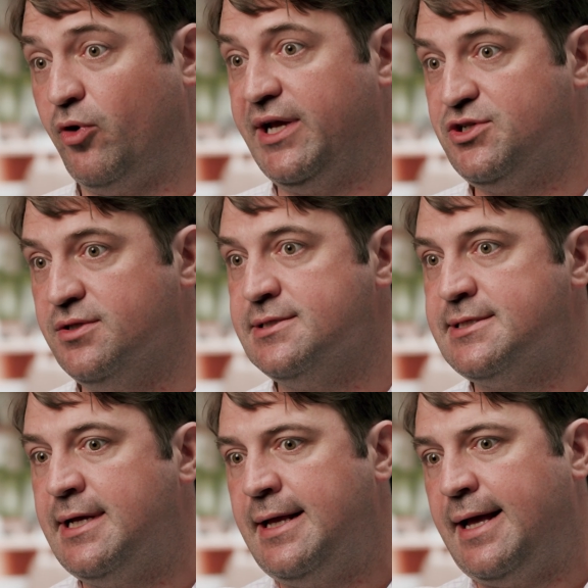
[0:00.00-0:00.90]

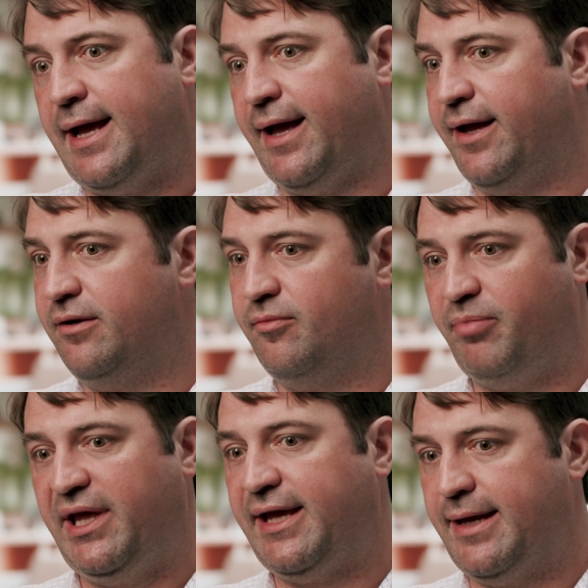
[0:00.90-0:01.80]
operations, and
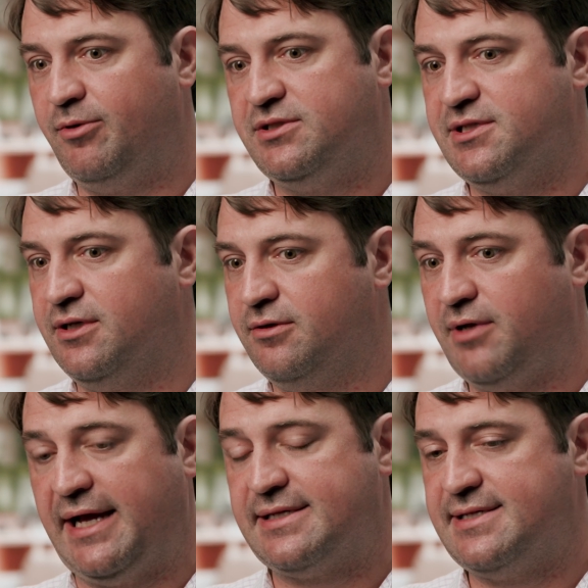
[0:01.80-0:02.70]
being able
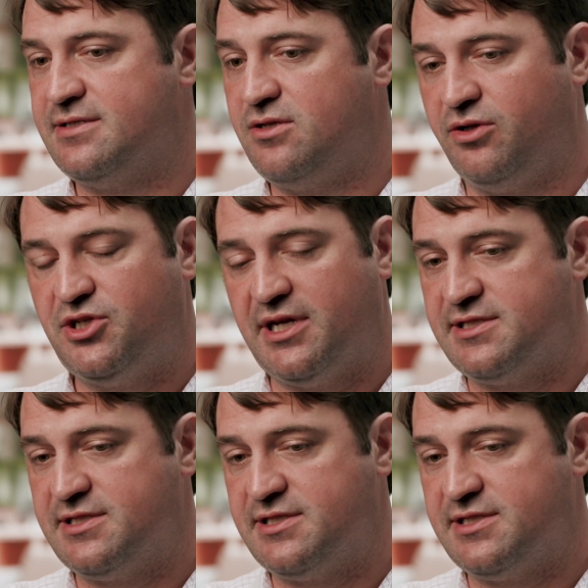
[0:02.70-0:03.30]
to access not